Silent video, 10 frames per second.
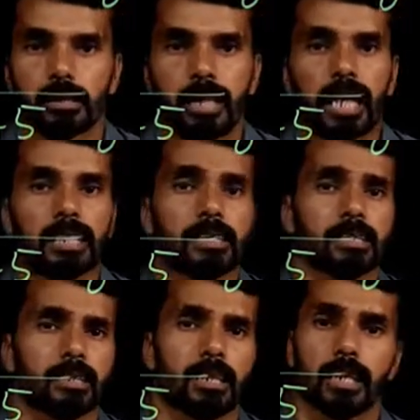That
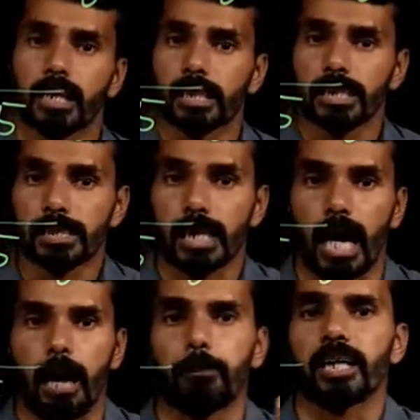is, it is the
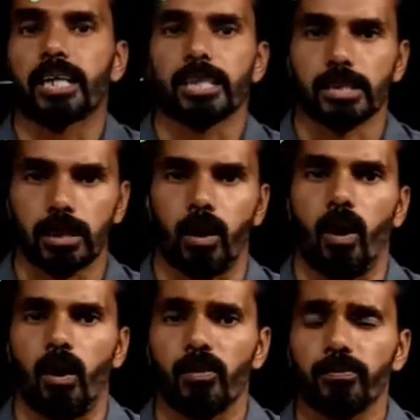application
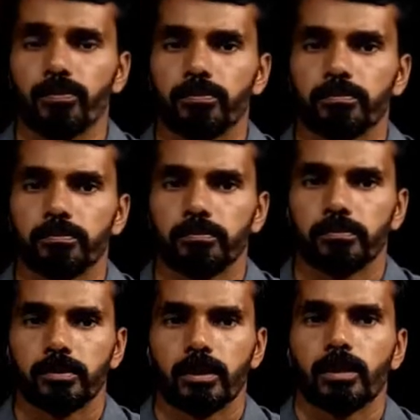of
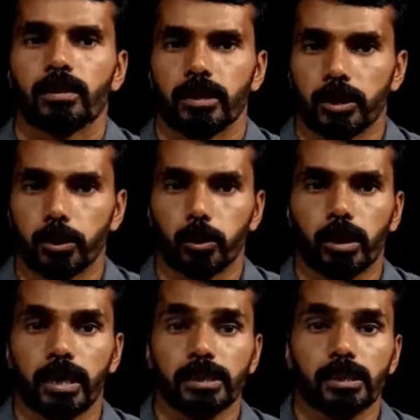the
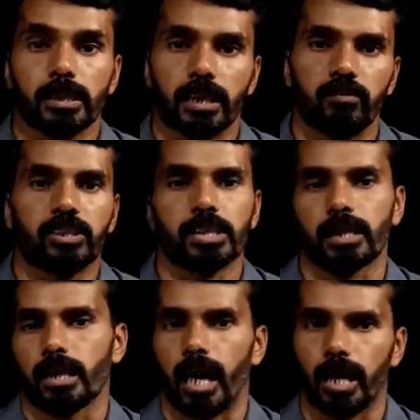Euclid's
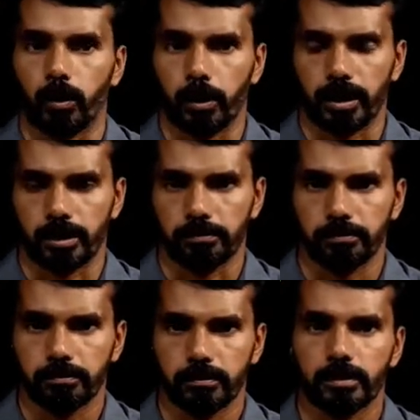division algorithm
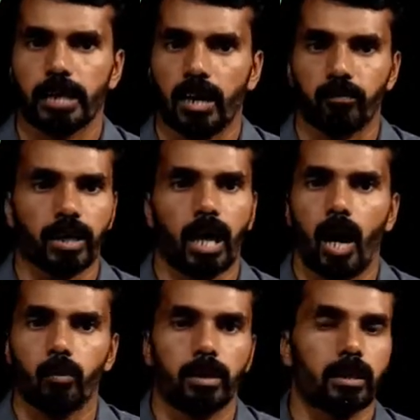that we
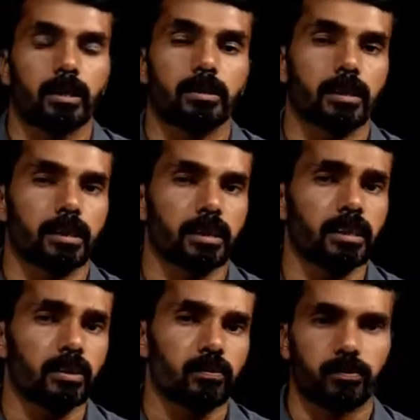have learned in
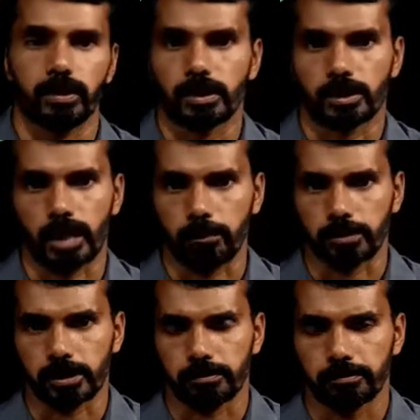the first chapter.